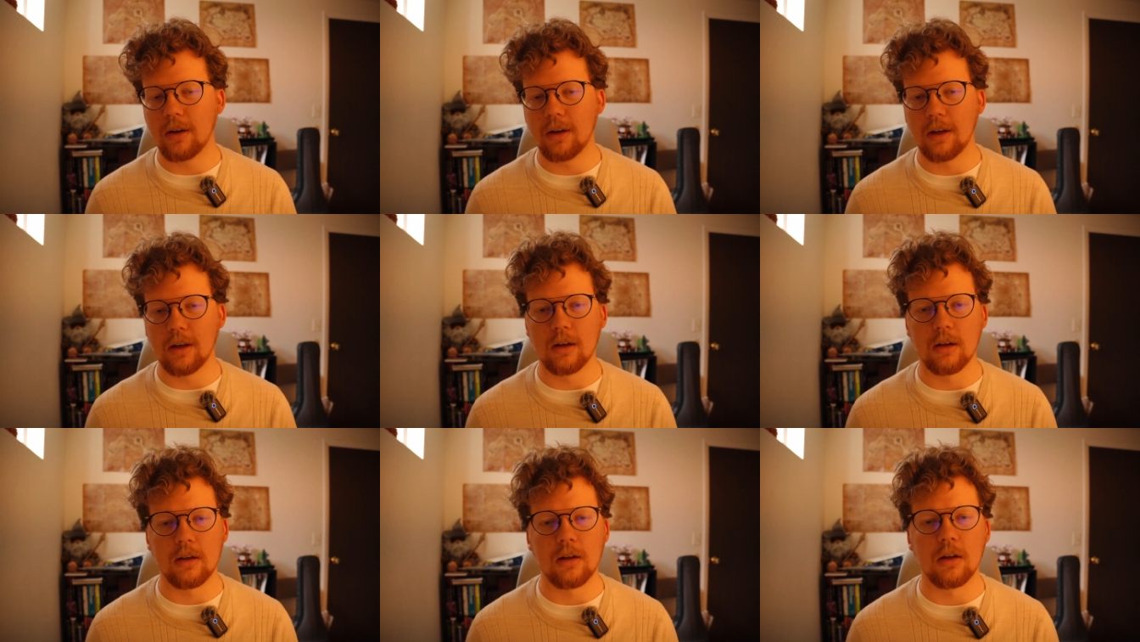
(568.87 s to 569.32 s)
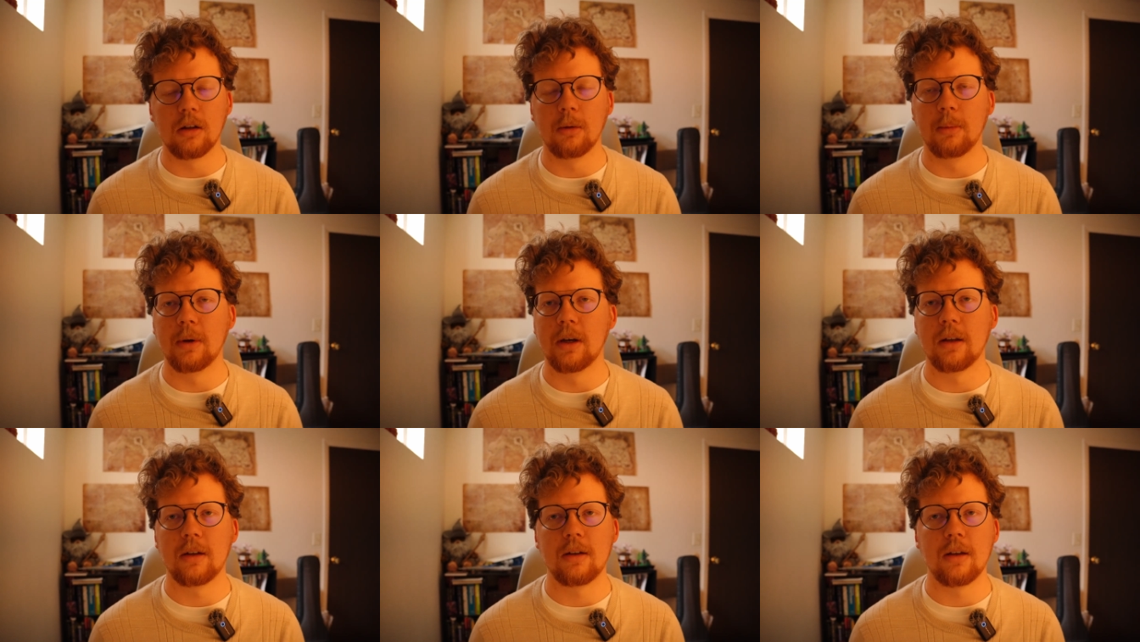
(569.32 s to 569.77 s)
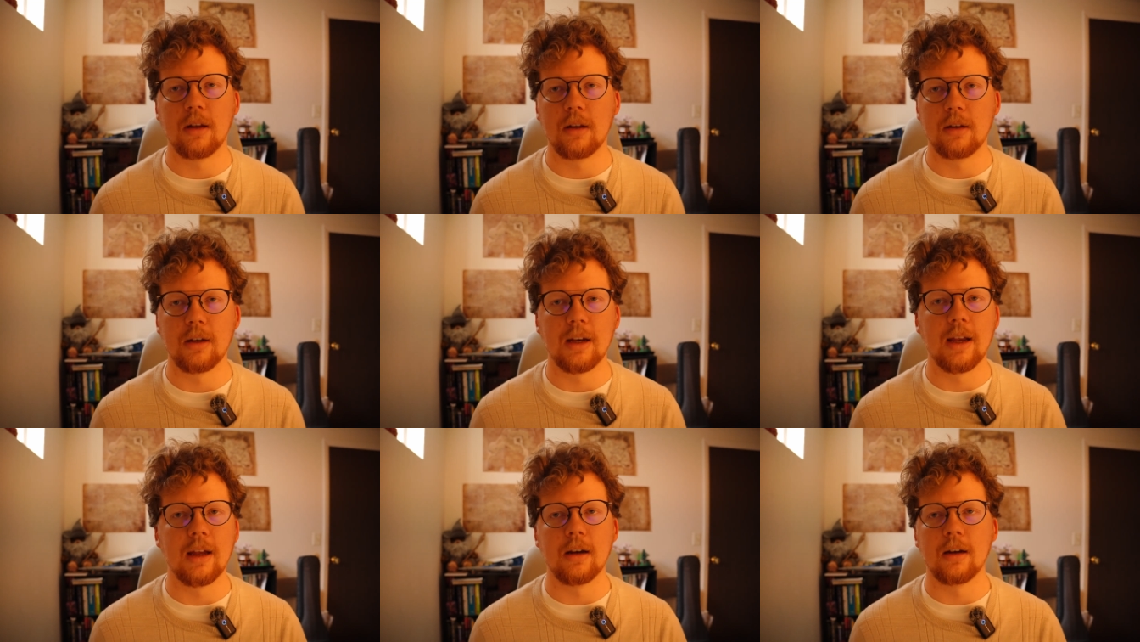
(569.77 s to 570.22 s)
In Solomon, it
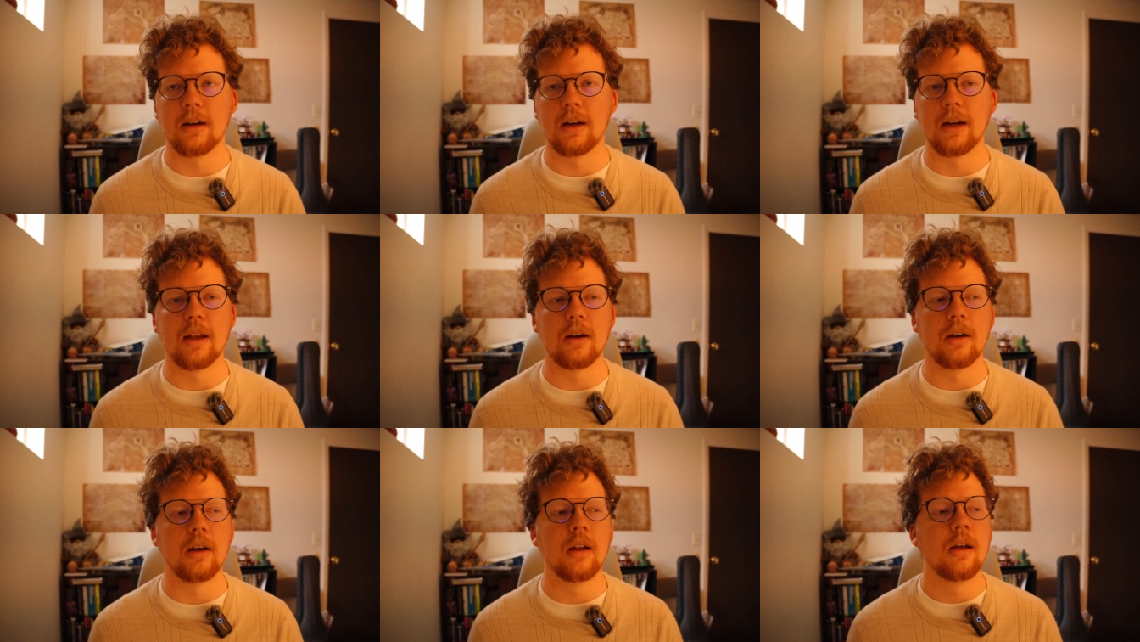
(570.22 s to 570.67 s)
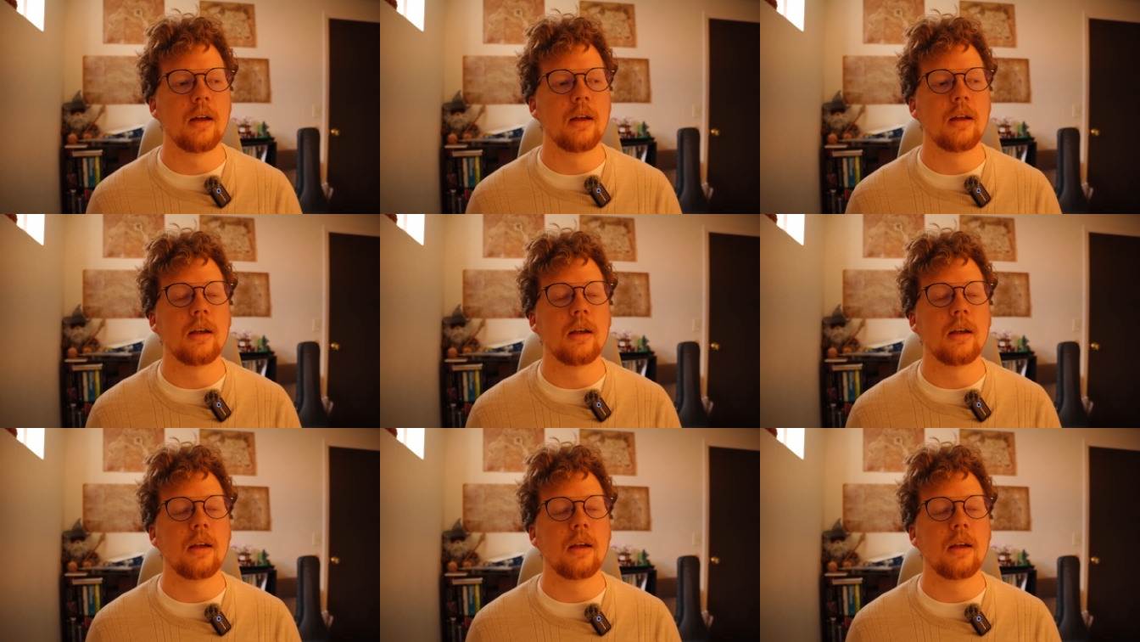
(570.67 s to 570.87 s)
says again and again,